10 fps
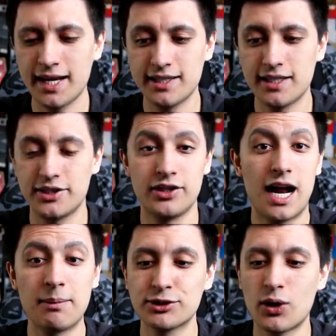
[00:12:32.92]
And uh, dude,
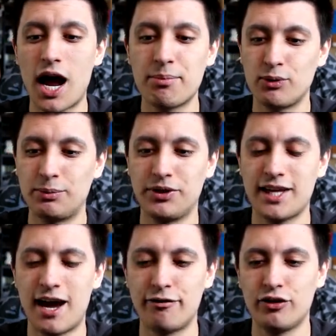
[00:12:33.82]
I'm so happy we pulled
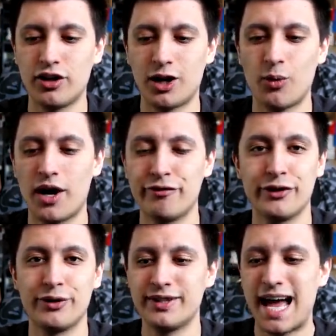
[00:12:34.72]
that full art waifu.